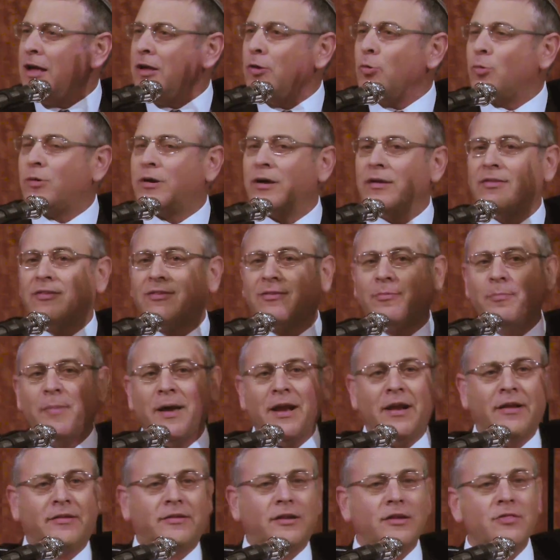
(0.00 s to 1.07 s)
You can
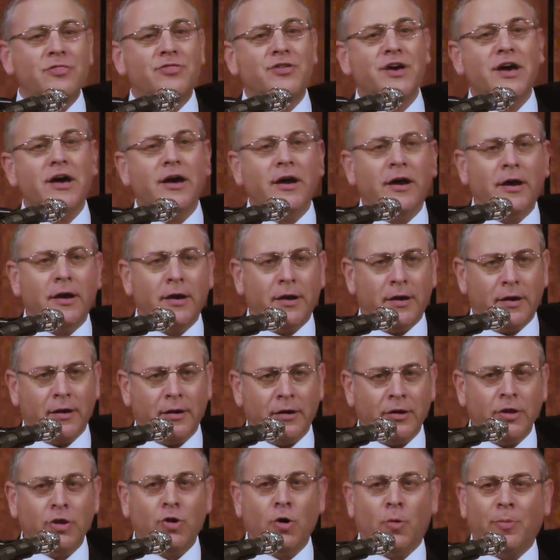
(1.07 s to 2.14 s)
smell it in the
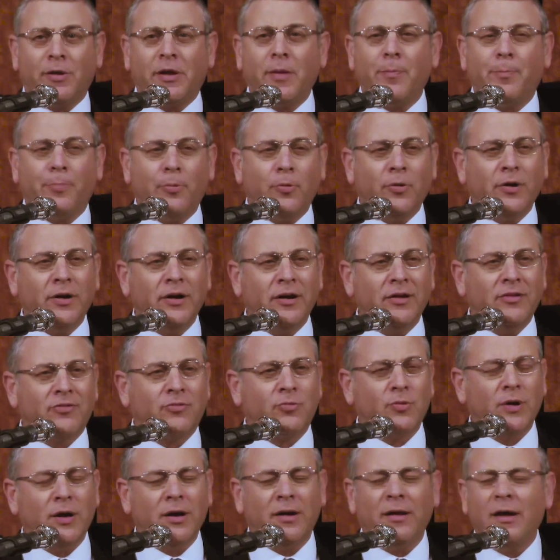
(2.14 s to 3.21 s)
air. Yom Kippur in
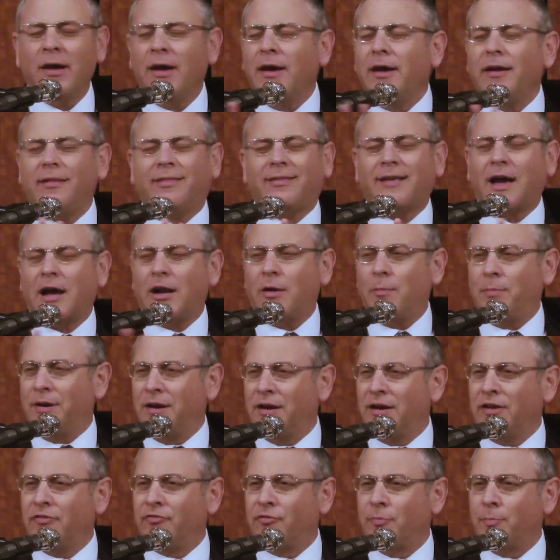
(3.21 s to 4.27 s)
Israel, it's
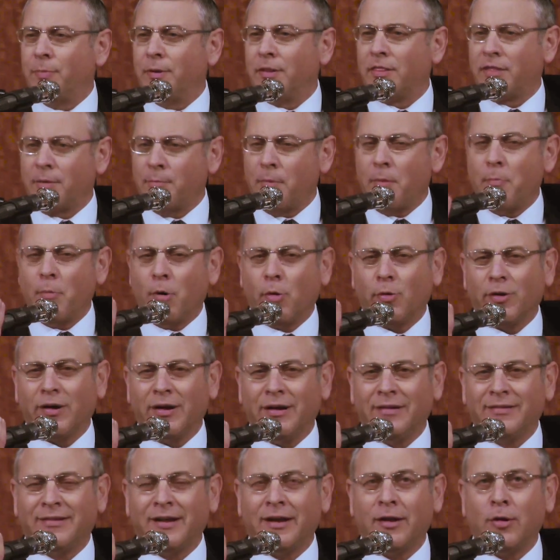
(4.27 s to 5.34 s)
unbelievable. The
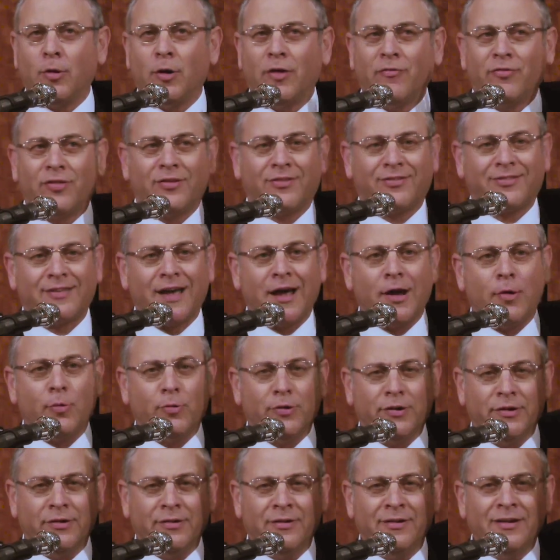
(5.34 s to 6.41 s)
Memorial Day, you have the
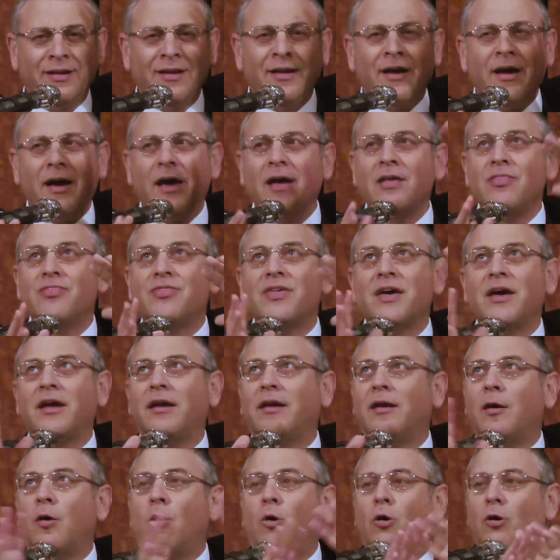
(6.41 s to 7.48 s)
siren, and
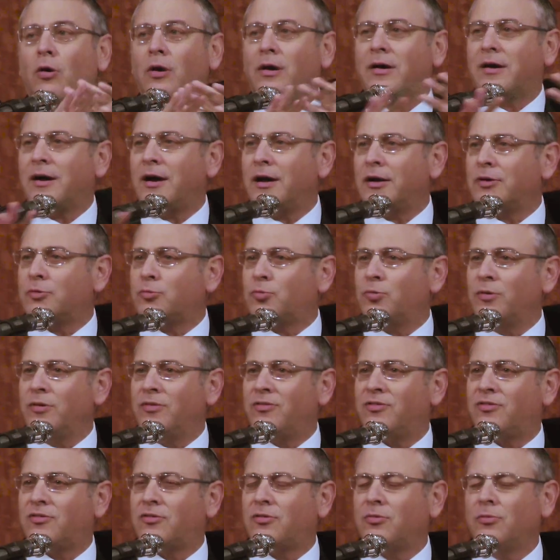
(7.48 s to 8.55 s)
then all
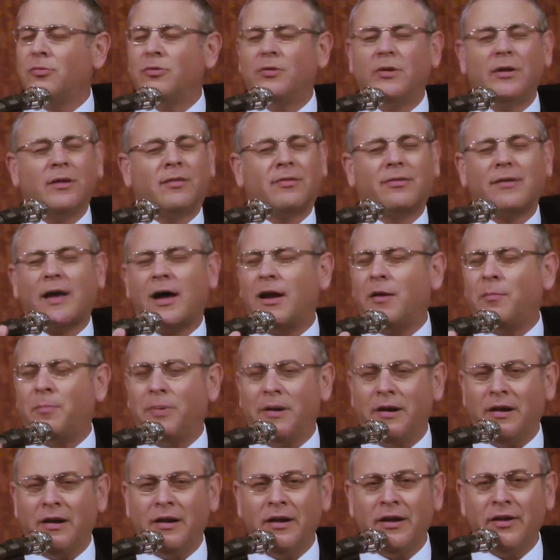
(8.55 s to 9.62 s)
countries stood. It's
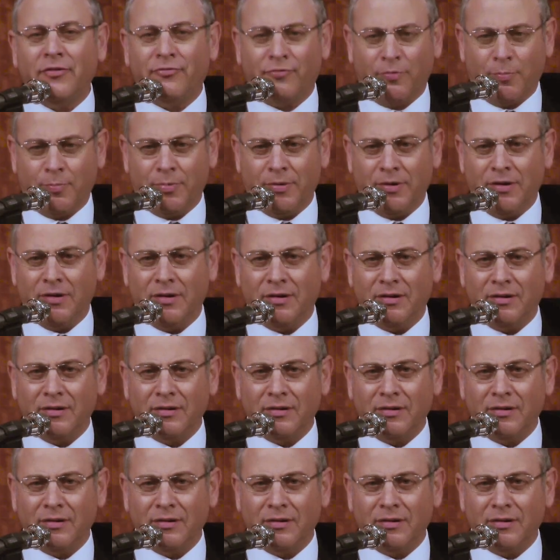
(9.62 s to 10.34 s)
unbelievable.